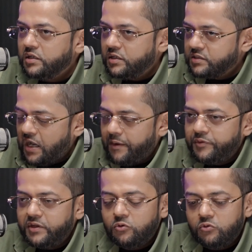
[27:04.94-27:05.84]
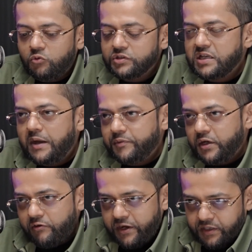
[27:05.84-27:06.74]
It's happening. What's happening
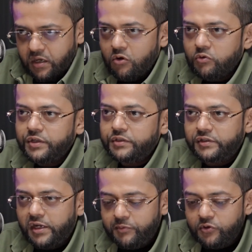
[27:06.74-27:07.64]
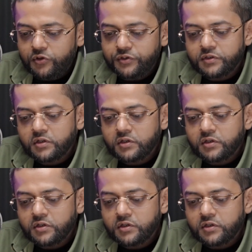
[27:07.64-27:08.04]
right now in the neighborhood?